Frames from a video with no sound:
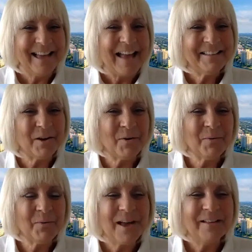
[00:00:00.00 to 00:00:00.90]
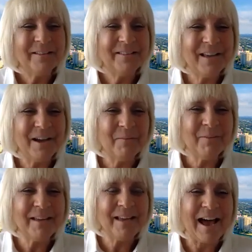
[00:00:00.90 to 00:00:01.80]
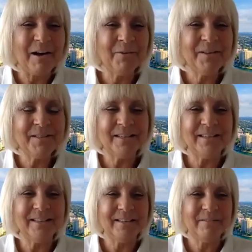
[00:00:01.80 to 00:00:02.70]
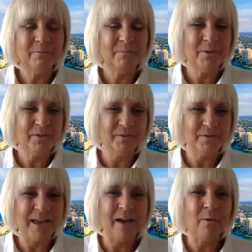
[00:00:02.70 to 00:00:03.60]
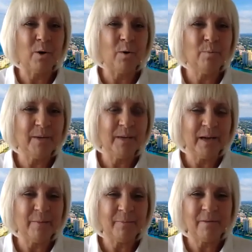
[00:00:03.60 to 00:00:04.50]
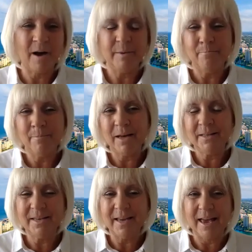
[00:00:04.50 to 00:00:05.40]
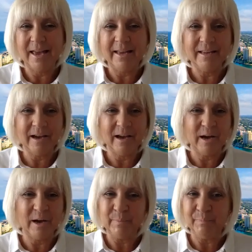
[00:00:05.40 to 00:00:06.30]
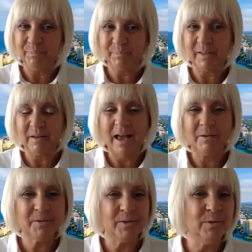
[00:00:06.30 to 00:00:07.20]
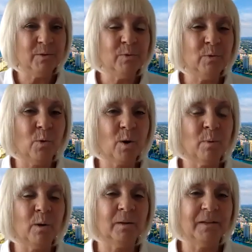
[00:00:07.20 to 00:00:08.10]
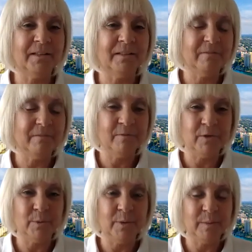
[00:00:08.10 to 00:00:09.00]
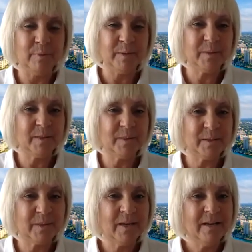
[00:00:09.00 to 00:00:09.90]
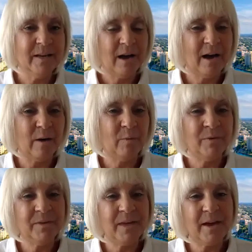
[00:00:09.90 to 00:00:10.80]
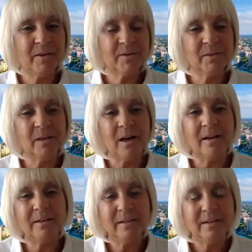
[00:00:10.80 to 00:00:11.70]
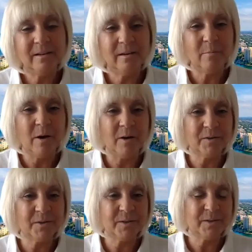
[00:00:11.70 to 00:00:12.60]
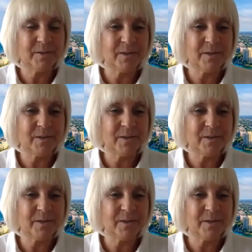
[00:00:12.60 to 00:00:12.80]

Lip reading: So, tell me, how is it with you now opening up on Monday? How's the new normal in doing business with the hair salon amongst this